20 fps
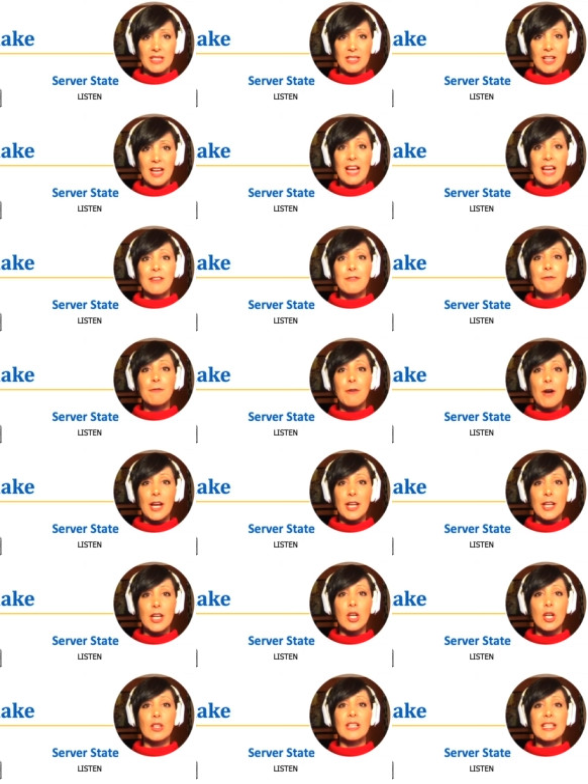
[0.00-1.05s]
and
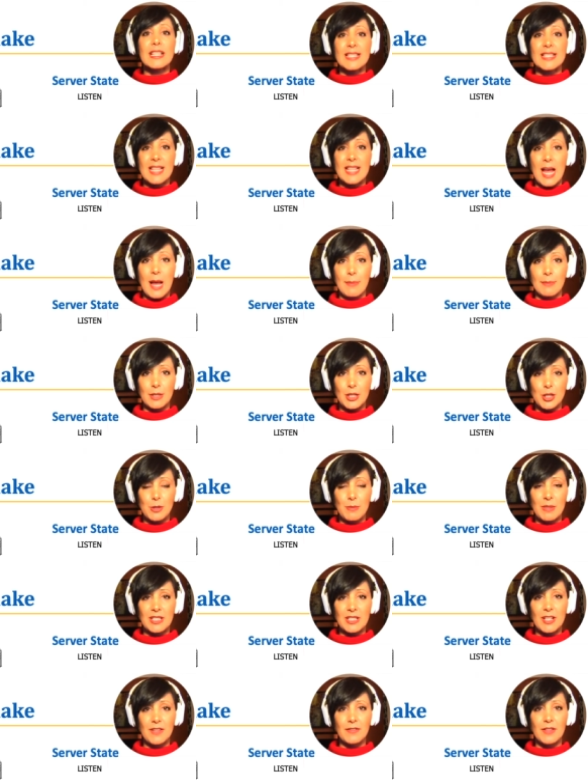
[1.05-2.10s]
final establishment
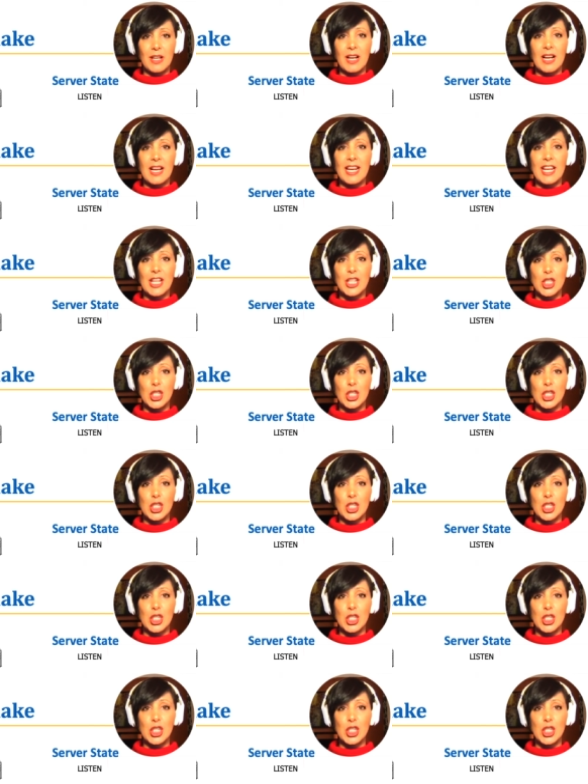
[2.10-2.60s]
of the connection.